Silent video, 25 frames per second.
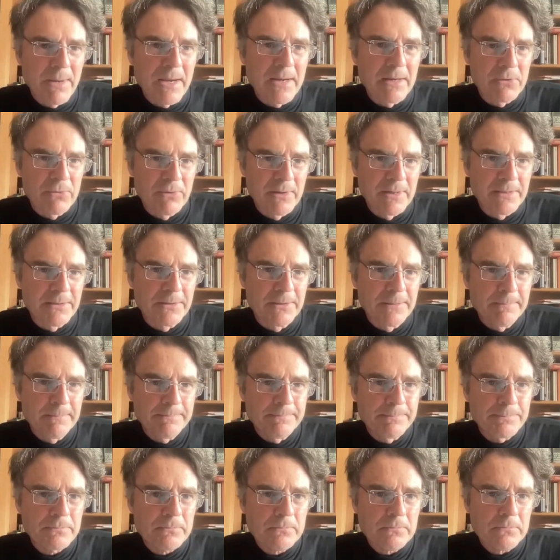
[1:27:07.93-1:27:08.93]
background.
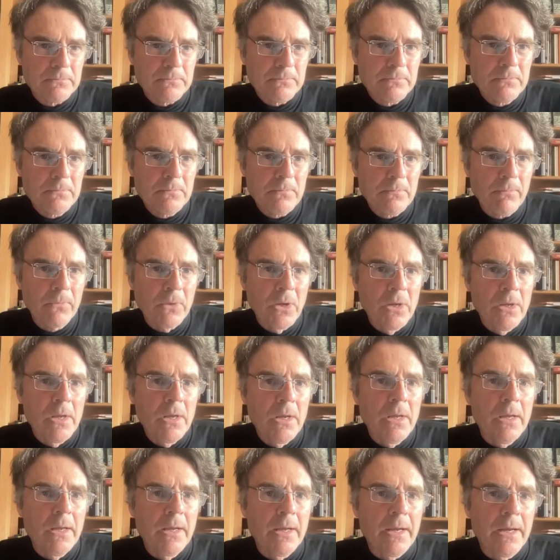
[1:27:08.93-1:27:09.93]
Right.
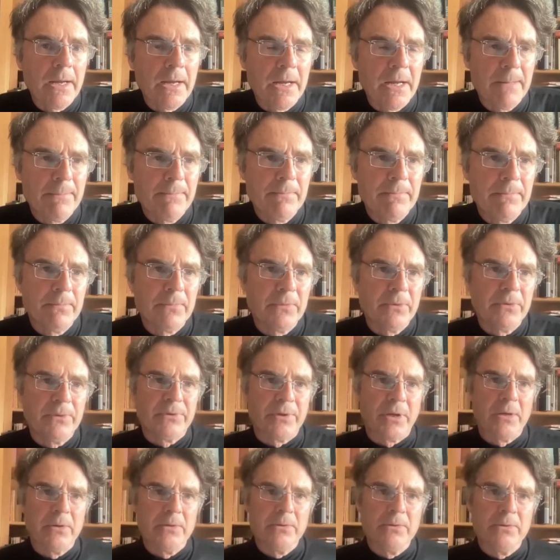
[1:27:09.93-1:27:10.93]
Um,
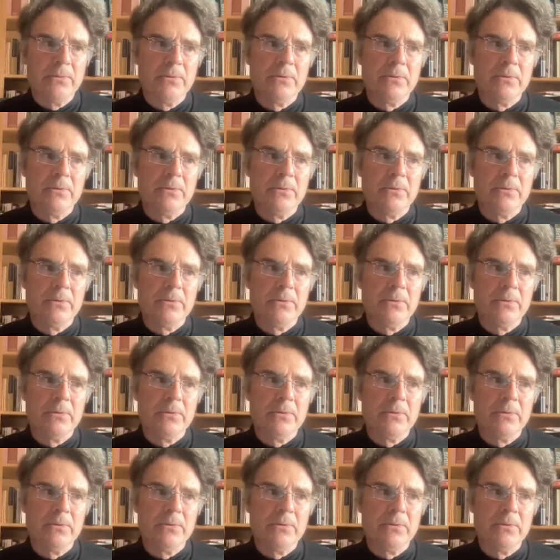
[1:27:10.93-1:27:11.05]
so